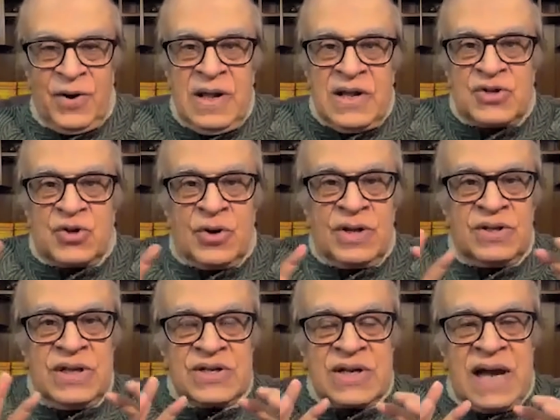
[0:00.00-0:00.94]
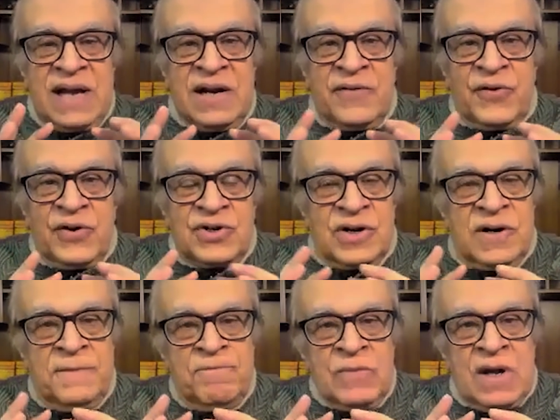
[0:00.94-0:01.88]
So this kind of a
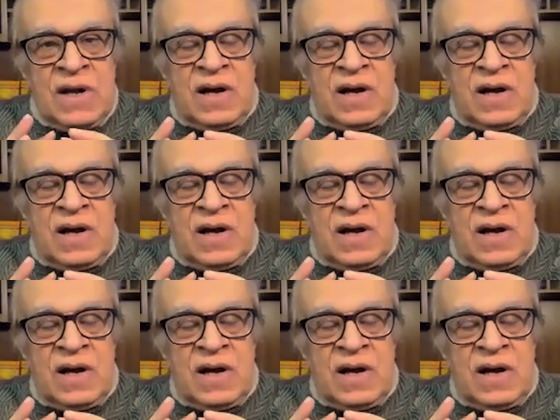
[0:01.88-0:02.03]
term